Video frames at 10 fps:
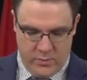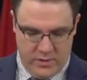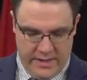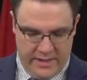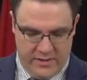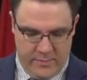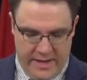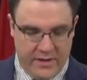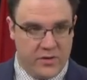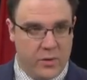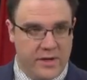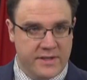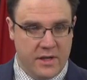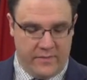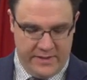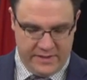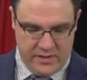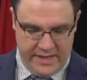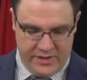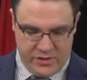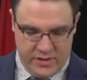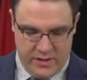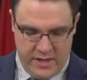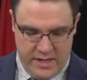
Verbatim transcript: related to mandatory self-isolation,